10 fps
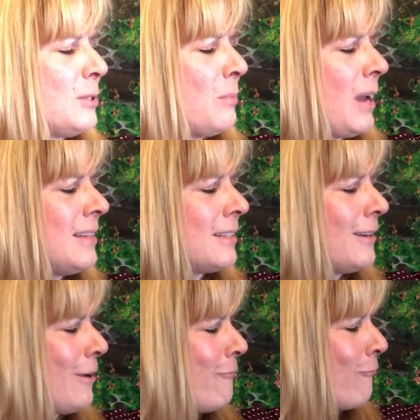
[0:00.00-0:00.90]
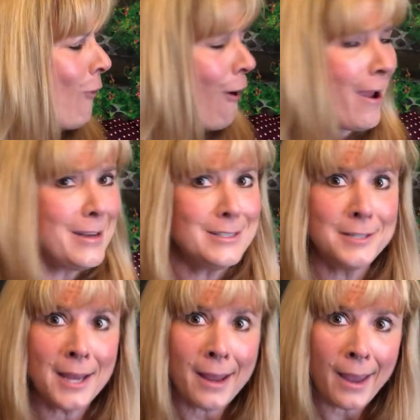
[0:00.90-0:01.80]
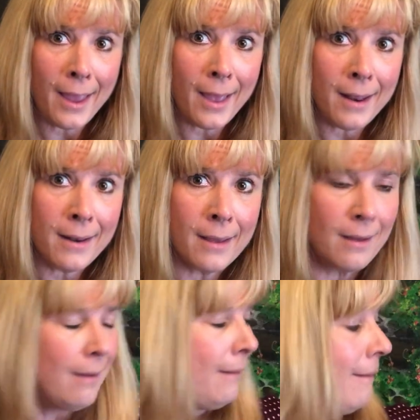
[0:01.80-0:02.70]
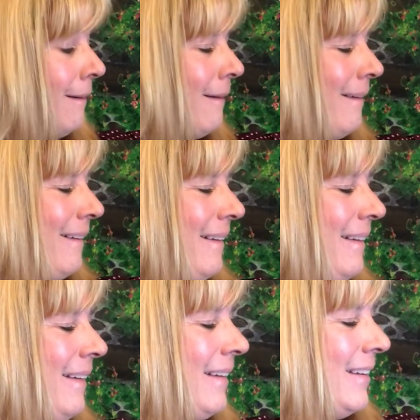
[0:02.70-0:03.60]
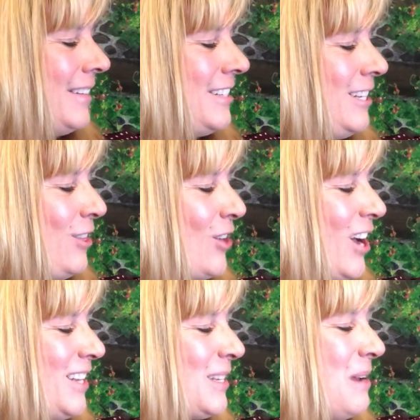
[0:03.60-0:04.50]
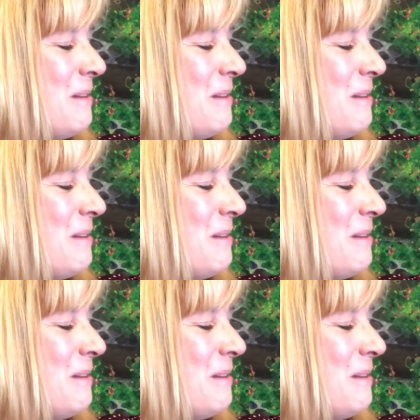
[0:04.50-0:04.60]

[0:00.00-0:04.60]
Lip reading: a basket of fried chicken. "Aha," she thought,